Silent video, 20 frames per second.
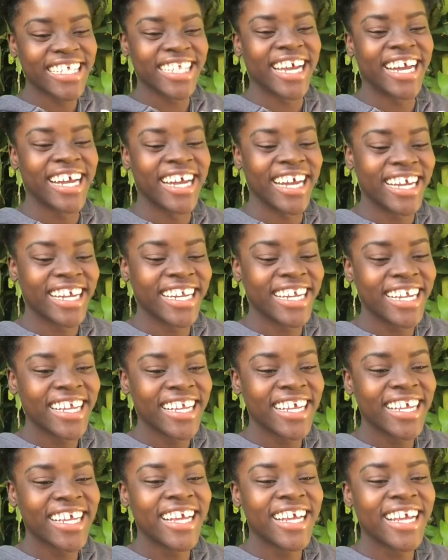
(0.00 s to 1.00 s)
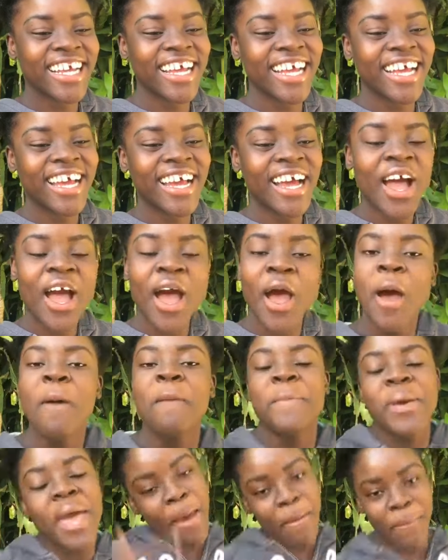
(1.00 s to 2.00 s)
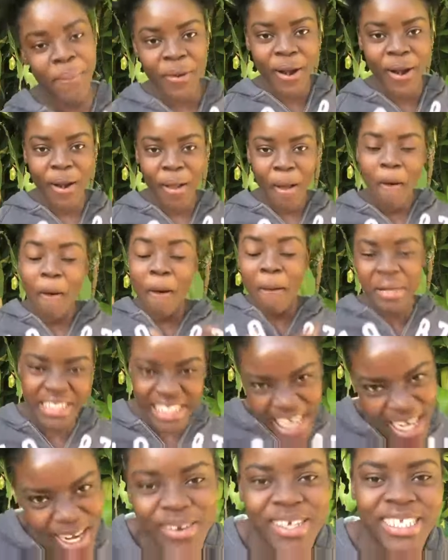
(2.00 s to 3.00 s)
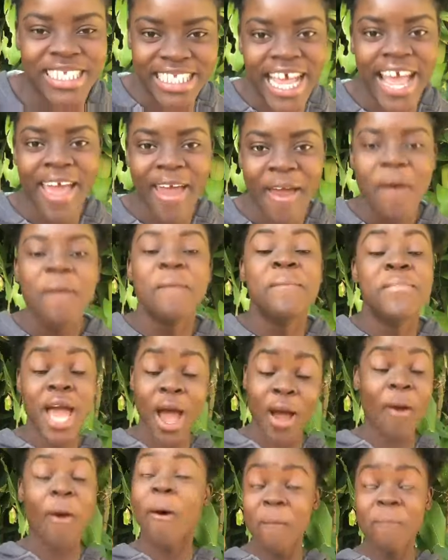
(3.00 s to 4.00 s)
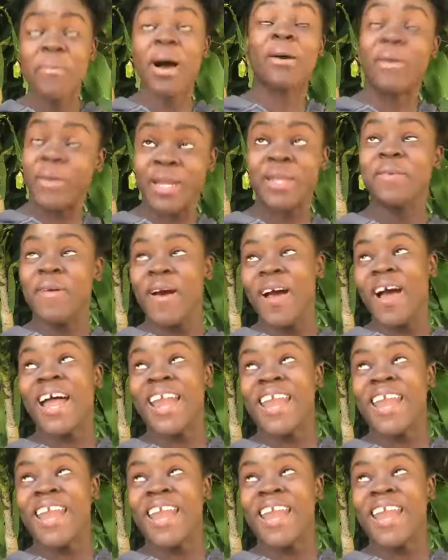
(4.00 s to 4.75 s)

All right. People, on my to say, me a come back with the bang a